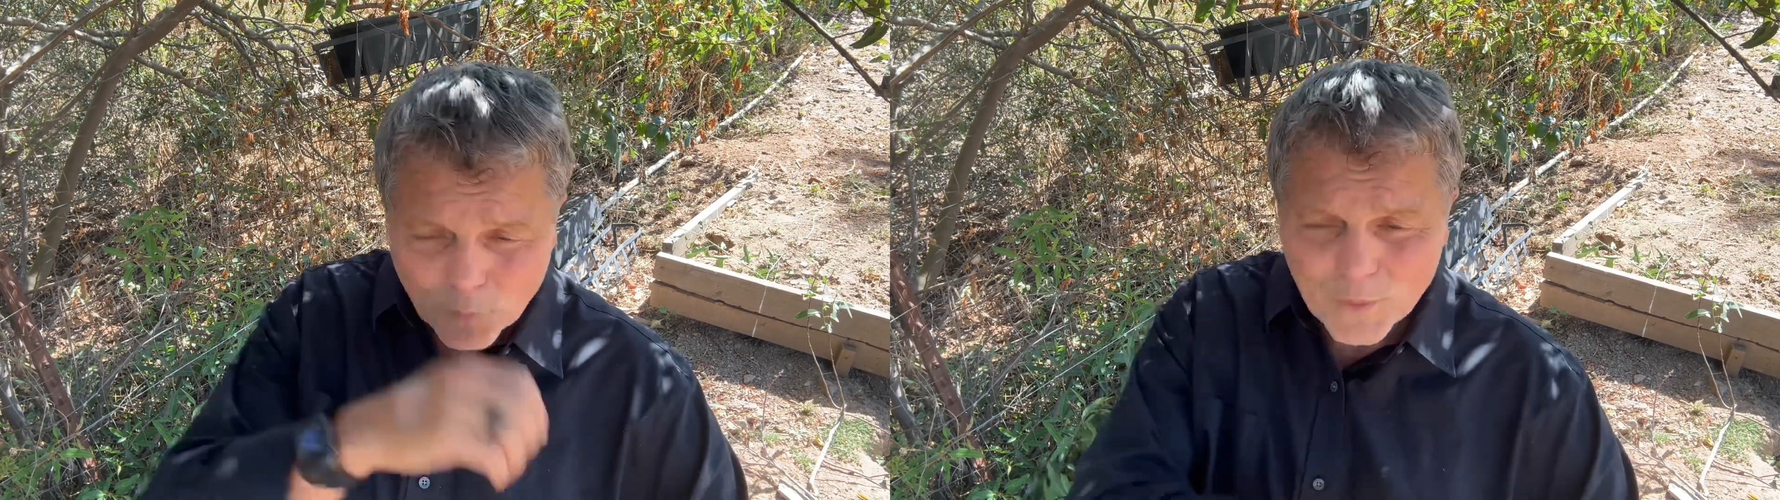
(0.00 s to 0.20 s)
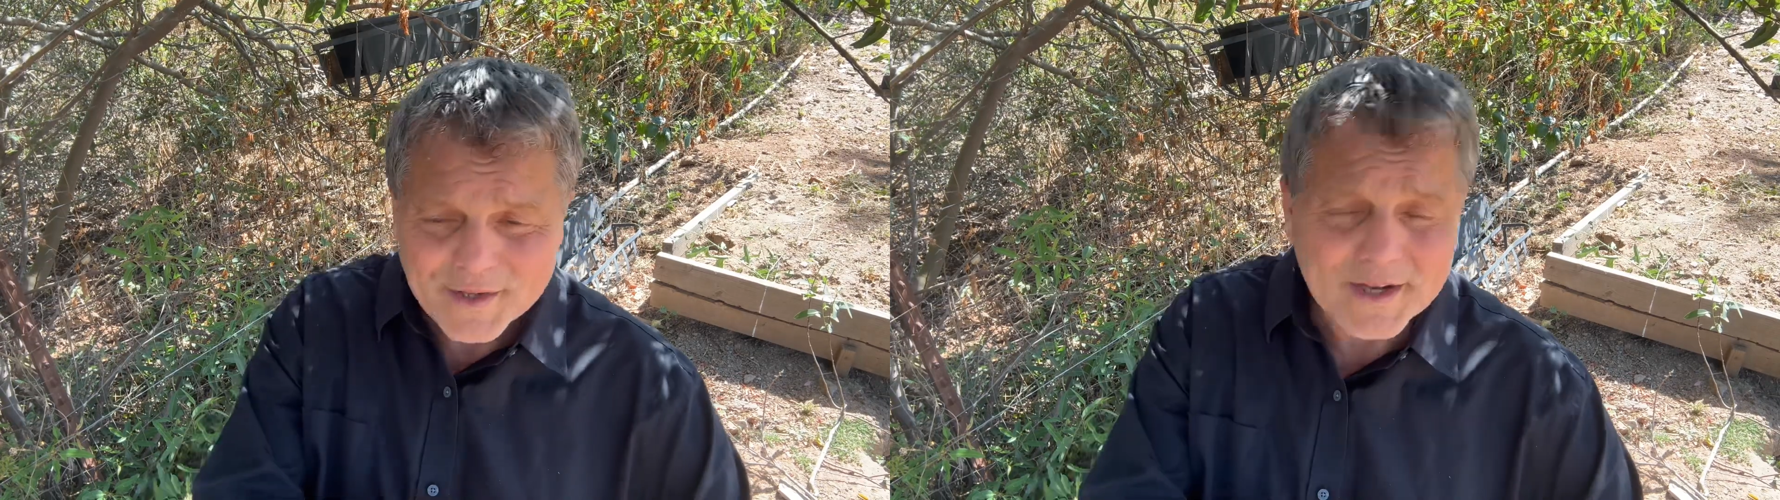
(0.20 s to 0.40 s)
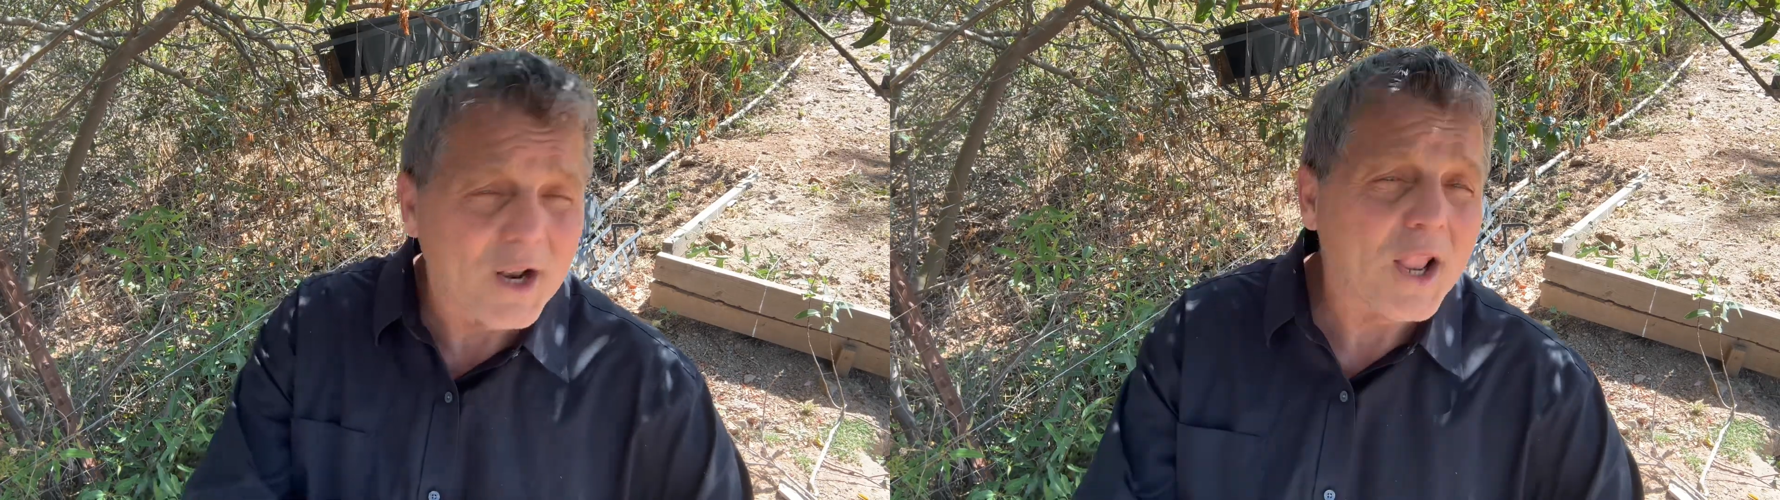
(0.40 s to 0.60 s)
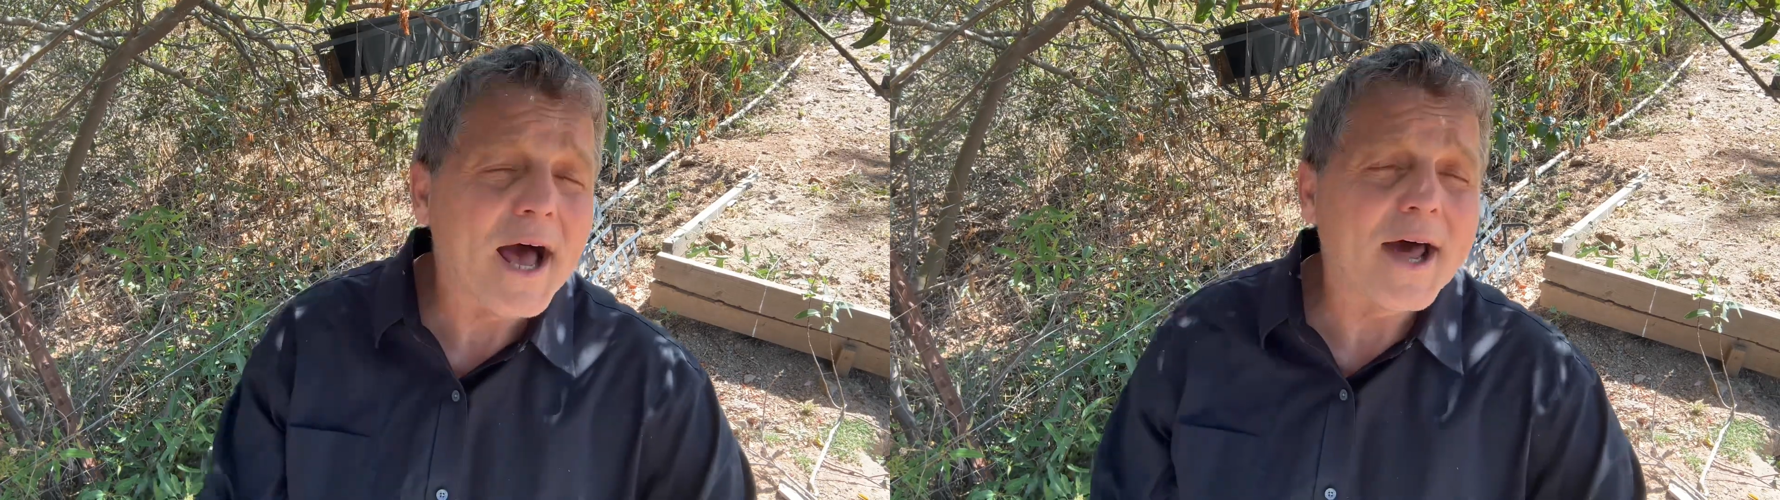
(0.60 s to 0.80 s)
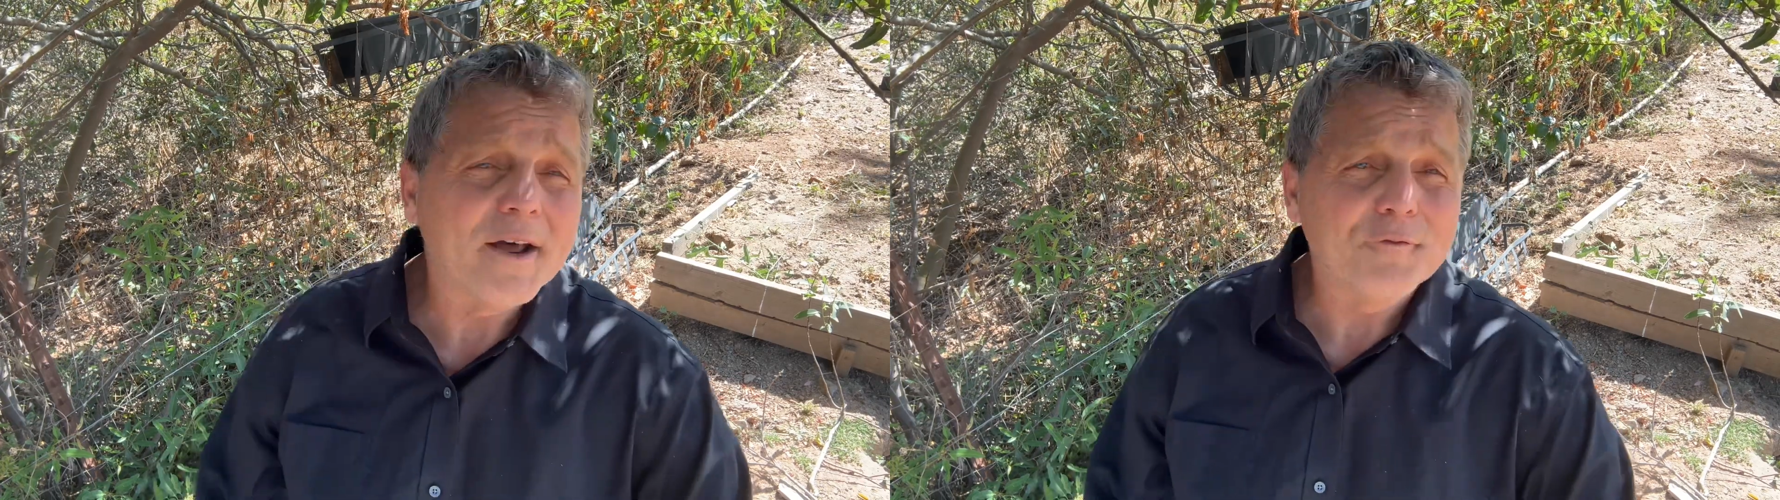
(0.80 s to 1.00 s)
we did a
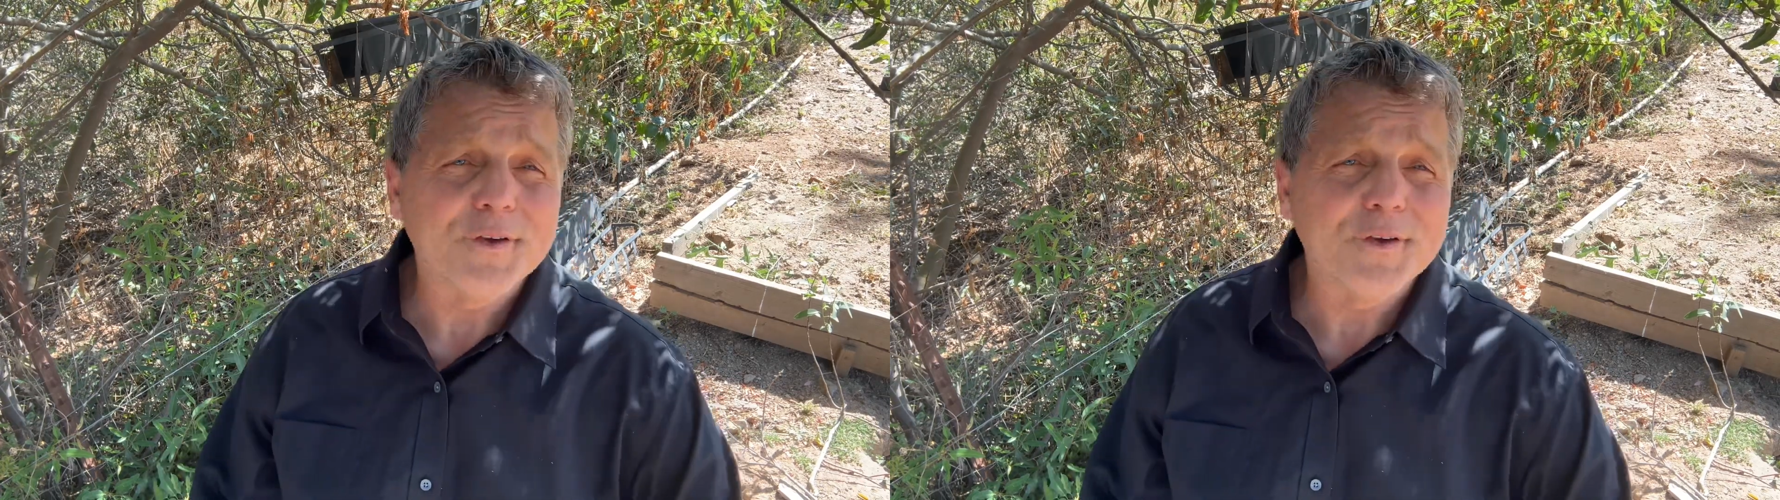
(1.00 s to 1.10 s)
lot of